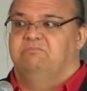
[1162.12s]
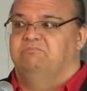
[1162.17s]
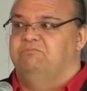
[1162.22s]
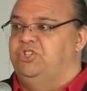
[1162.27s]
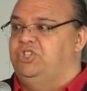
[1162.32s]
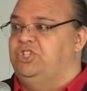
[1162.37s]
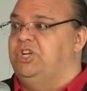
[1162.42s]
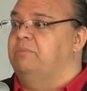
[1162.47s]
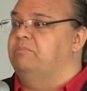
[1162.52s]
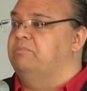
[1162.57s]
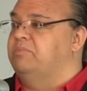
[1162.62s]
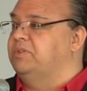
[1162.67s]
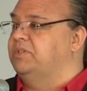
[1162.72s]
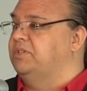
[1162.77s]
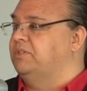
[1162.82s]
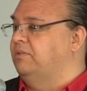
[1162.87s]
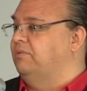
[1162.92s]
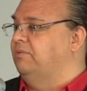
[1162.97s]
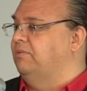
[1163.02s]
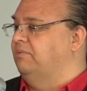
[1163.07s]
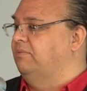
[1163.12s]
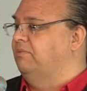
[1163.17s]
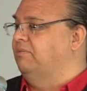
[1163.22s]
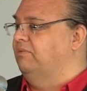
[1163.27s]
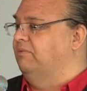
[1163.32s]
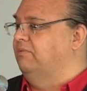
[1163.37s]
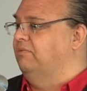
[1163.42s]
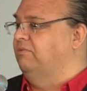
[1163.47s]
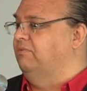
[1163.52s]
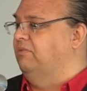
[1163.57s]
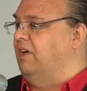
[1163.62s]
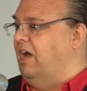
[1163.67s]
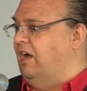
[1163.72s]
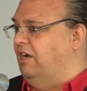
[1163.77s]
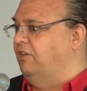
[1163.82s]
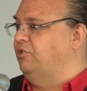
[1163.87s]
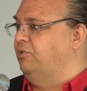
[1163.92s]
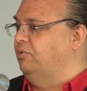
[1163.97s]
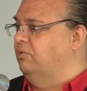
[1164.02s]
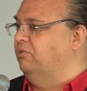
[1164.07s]
ships,
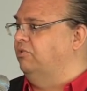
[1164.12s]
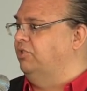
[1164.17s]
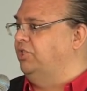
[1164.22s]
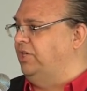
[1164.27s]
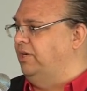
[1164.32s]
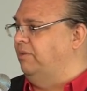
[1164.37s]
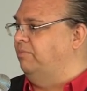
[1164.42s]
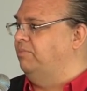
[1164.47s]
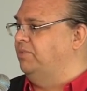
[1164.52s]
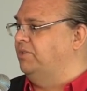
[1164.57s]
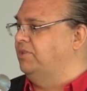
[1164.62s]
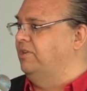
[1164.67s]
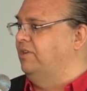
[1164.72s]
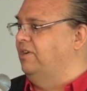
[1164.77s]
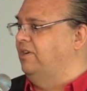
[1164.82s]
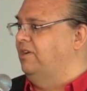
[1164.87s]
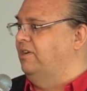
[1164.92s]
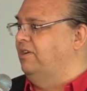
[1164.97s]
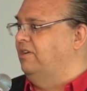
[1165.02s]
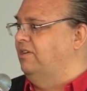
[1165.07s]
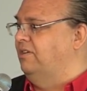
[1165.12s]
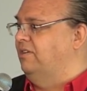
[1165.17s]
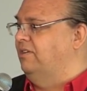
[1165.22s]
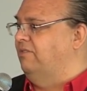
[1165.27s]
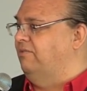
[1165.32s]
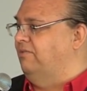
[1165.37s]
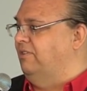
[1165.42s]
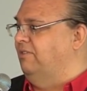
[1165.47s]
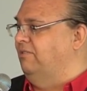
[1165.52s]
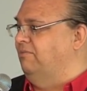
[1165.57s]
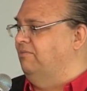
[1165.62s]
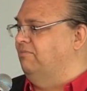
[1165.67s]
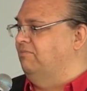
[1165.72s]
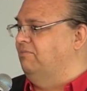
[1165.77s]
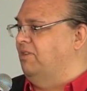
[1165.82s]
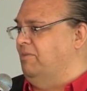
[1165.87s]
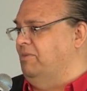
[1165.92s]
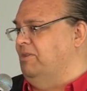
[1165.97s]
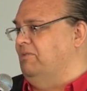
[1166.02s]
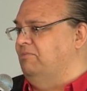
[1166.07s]
actual ships, right?
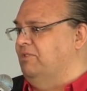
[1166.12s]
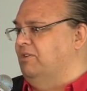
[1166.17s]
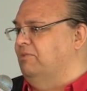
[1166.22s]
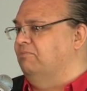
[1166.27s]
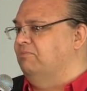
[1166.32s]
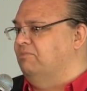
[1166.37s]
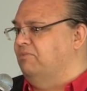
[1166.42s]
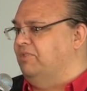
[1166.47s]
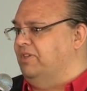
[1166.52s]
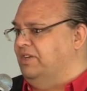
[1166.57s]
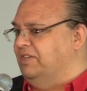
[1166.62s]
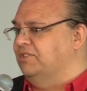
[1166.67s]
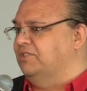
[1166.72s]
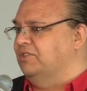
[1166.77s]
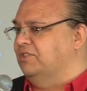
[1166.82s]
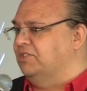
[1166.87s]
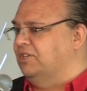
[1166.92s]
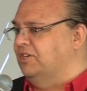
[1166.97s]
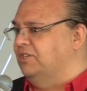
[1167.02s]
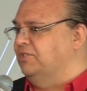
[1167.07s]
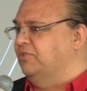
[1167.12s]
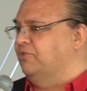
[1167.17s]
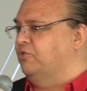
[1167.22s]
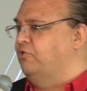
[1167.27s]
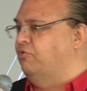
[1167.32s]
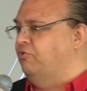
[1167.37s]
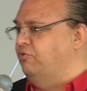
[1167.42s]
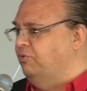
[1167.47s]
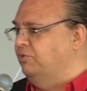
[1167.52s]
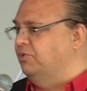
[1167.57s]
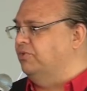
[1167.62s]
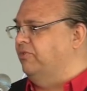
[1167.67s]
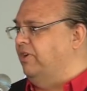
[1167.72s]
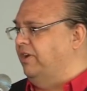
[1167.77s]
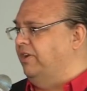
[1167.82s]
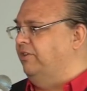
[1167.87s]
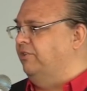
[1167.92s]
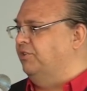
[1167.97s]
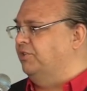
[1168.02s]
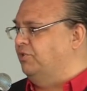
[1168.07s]
I mean, things the size of cruise
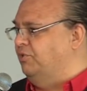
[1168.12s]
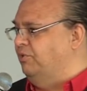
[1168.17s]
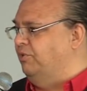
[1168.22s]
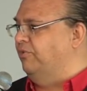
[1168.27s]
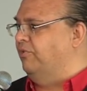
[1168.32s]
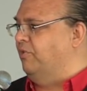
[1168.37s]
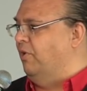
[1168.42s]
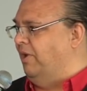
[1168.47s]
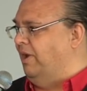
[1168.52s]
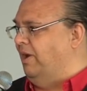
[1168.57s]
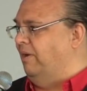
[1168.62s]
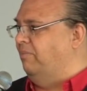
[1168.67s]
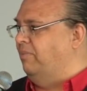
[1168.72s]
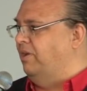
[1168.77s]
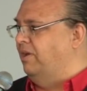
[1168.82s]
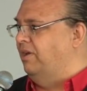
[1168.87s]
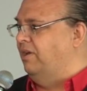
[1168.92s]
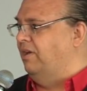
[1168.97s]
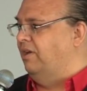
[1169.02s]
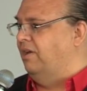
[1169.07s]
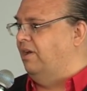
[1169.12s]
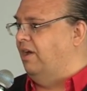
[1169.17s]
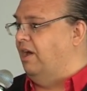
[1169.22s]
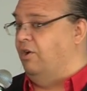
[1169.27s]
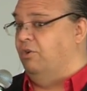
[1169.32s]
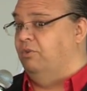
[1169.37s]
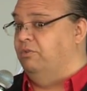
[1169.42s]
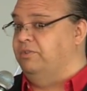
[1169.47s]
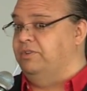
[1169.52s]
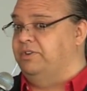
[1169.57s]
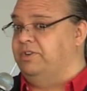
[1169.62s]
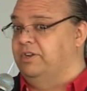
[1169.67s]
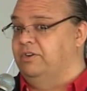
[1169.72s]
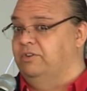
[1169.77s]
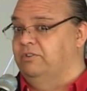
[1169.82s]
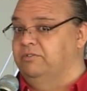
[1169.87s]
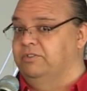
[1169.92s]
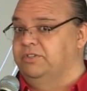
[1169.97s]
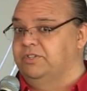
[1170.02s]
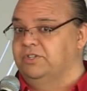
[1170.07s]
liners could have gone up, and all the
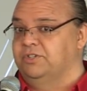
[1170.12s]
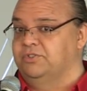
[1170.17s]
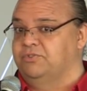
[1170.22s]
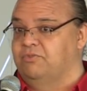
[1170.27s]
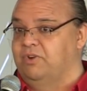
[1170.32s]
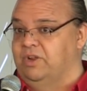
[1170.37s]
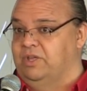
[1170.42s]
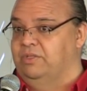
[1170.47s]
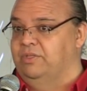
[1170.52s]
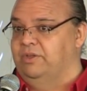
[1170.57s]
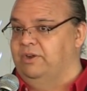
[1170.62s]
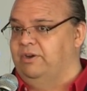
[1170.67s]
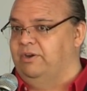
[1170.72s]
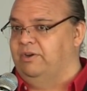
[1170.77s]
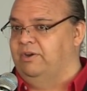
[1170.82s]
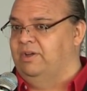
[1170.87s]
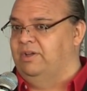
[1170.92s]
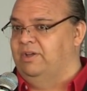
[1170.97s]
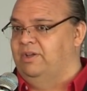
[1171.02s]
technology is right there.